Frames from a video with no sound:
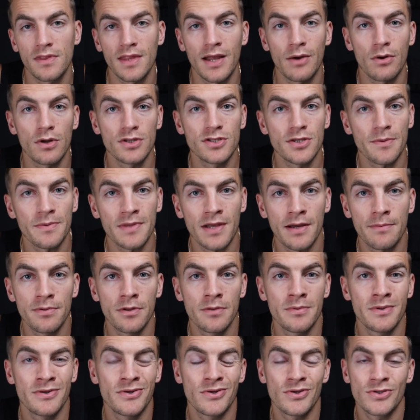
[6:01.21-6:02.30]
Now, on top of that,
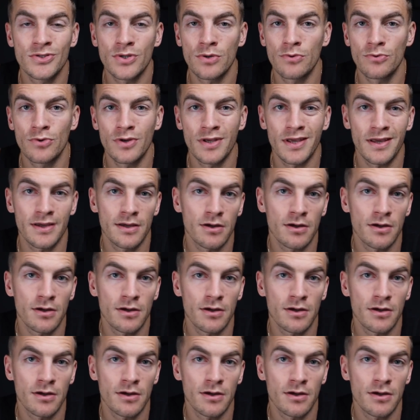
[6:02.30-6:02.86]
Plum are also running a